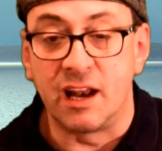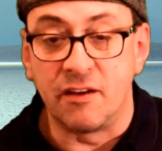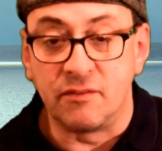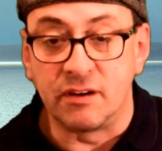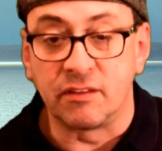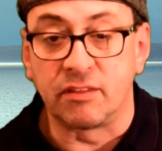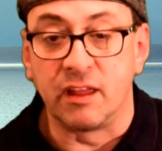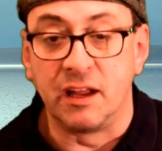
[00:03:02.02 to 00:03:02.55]
and
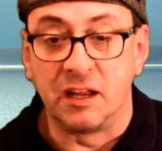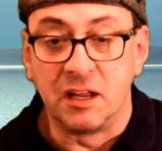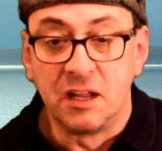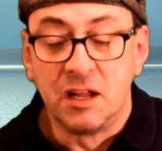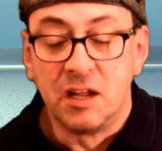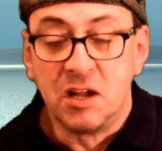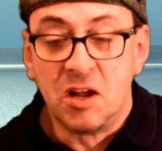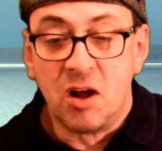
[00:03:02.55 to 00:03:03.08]
everything
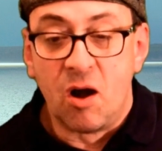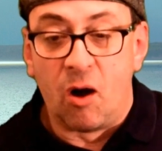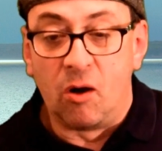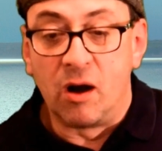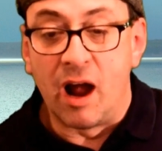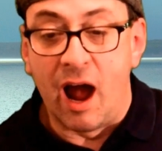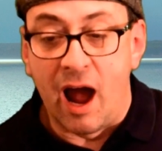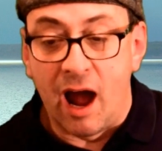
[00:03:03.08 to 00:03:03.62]

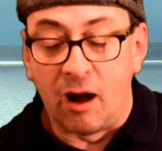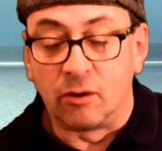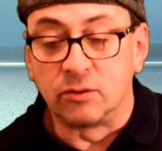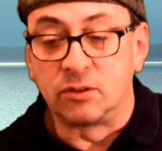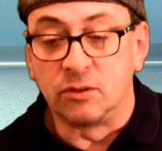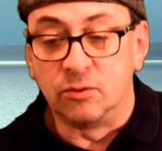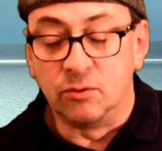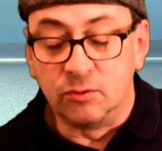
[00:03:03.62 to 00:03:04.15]
on how
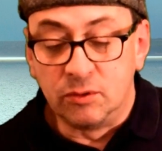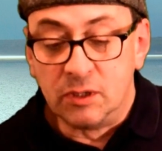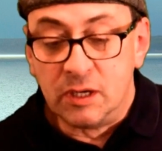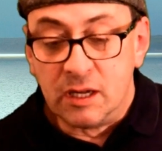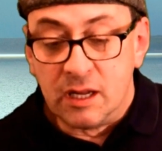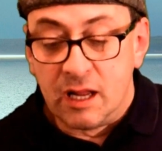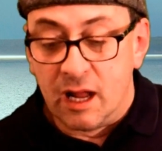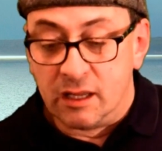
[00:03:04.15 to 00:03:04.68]
to,
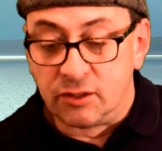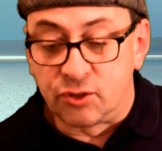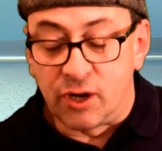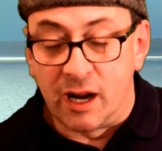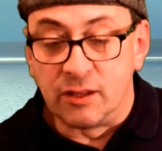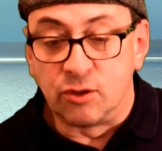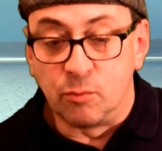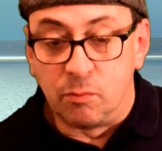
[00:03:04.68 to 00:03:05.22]
and
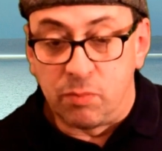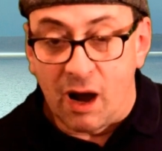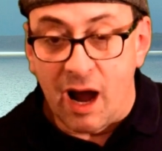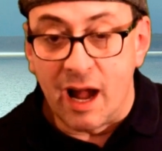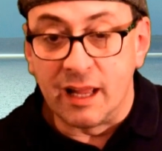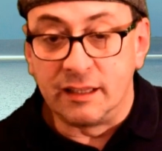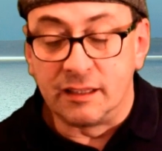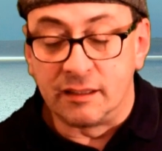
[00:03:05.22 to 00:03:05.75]
trying to
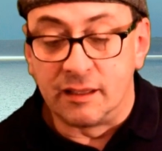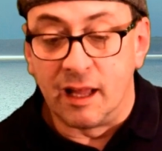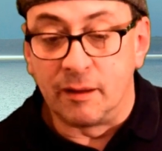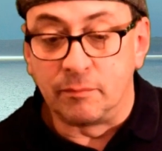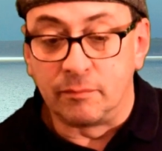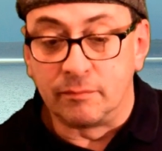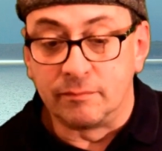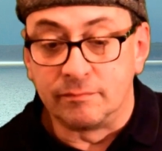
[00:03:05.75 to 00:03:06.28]
bind
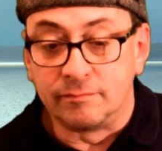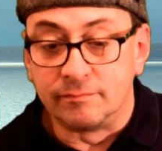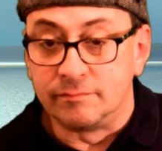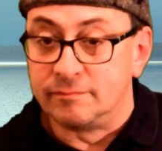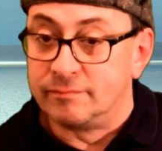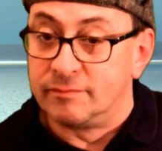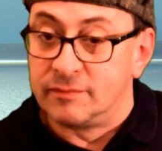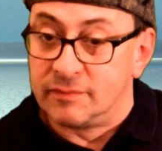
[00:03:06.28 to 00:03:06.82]
that
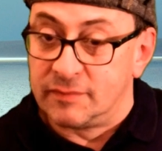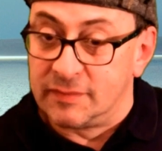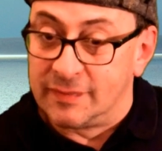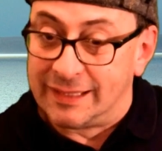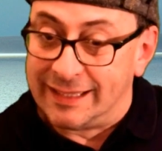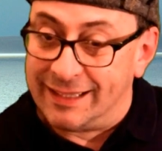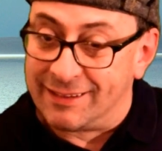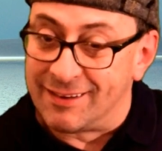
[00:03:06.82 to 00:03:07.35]

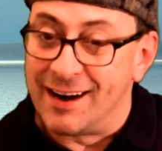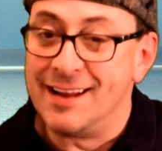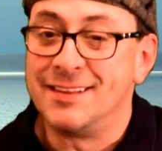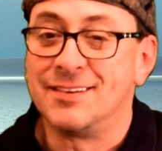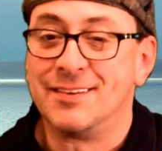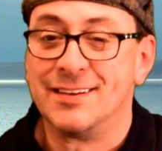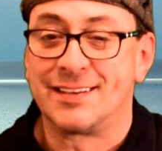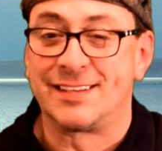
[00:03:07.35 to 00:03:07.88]

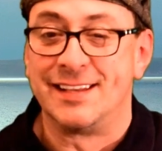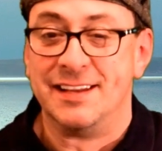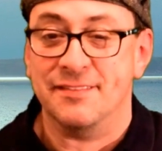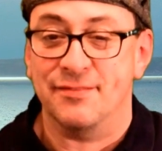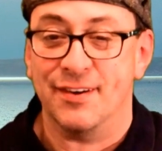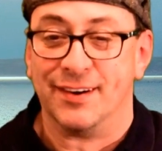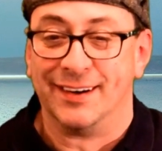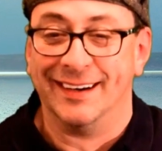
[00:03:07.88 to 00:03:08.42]
great
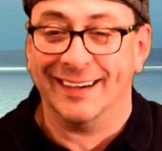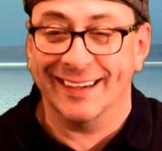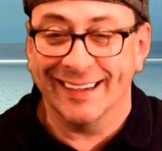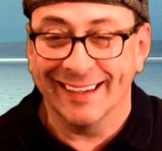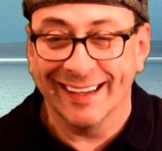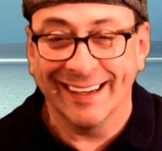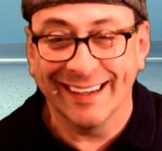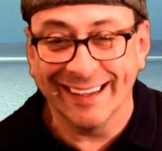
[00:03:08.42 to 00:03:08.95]
receiver
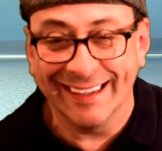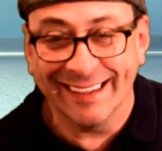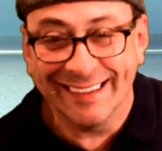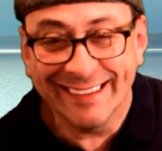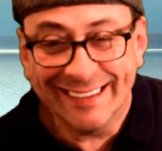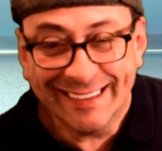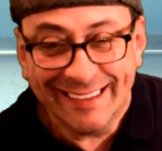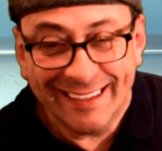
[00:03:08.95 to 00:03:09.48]

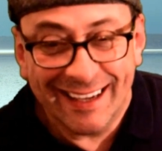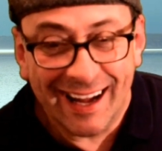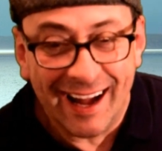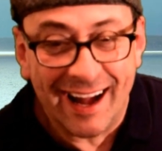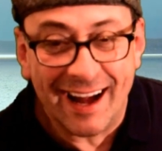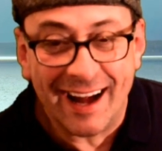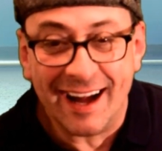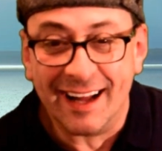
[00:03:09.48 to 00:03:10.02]

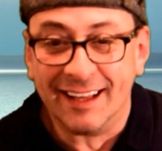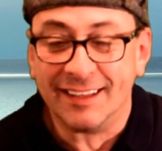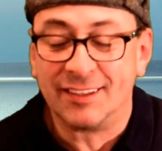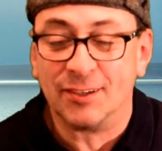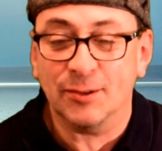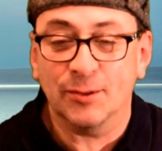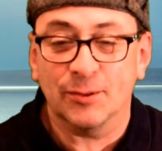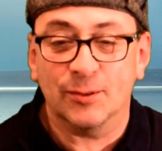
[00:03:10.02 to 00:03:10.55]

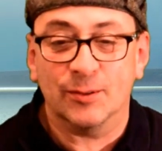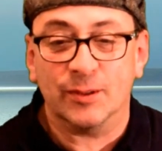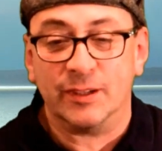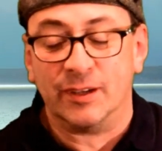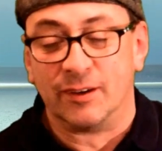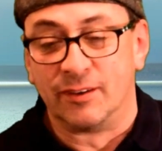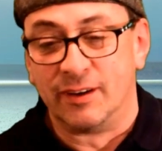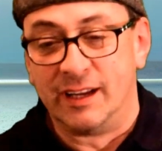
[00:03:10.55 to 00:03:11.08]
to
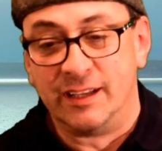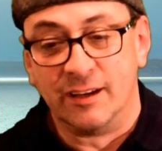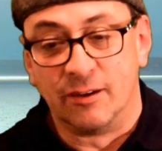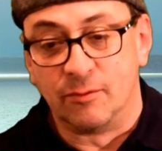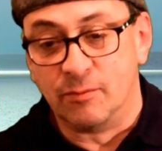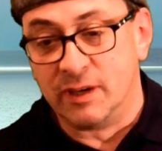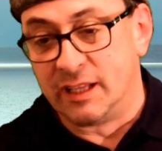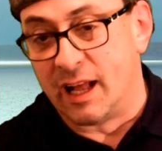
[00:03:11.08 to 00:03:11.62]
your radio
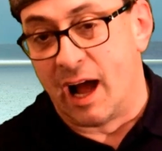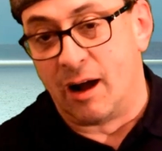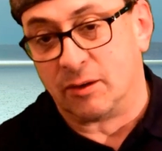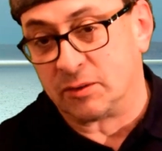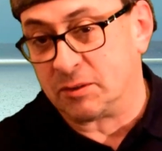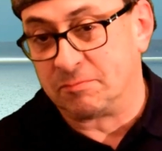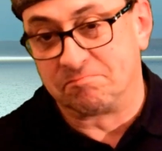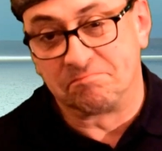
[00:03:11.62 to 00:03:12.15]

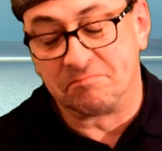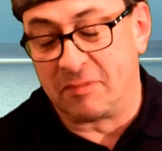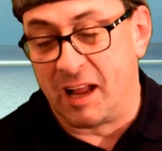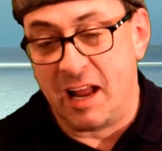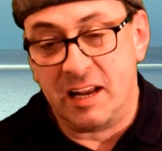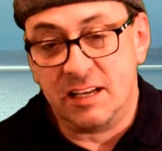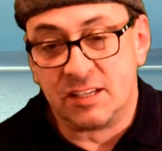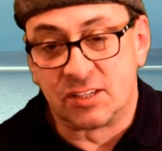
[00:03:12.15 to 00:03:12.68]
without
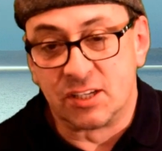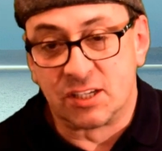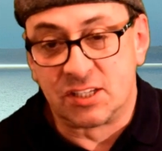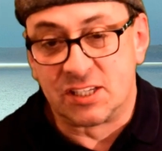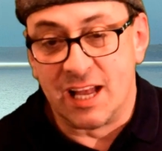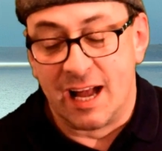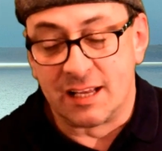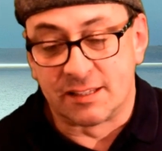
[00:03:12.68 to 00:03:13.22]
any
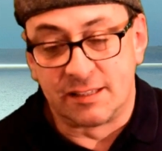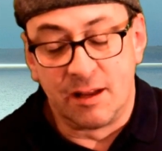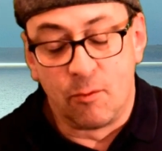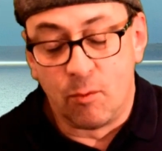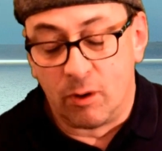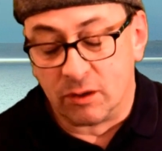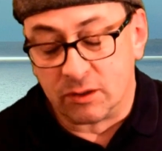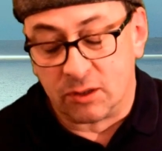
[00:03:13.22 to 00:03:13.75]
success. They
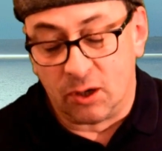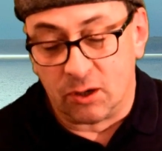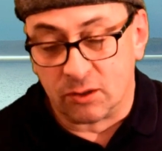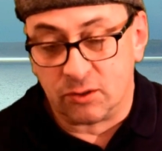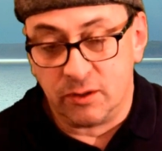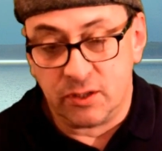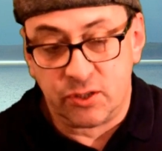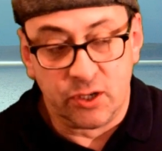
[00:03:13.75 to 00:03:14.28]
won't talk
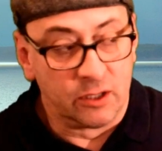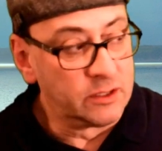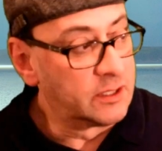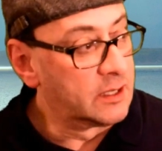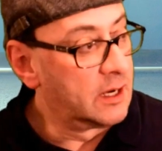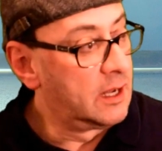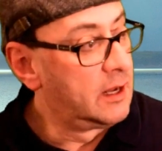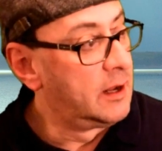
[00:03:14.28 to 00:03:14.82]
to each
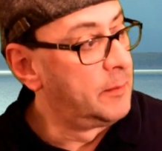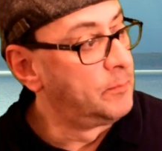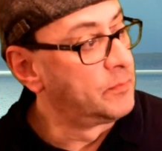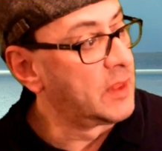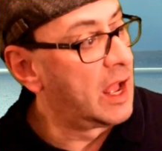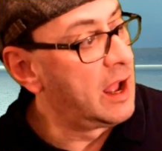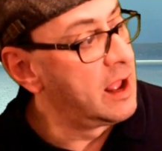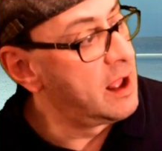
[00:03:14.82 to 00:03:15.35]
other.
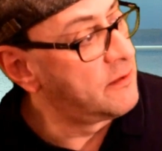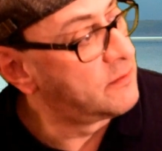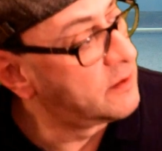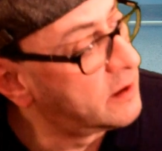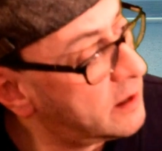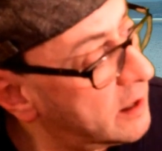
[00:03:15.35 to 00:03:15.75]
I have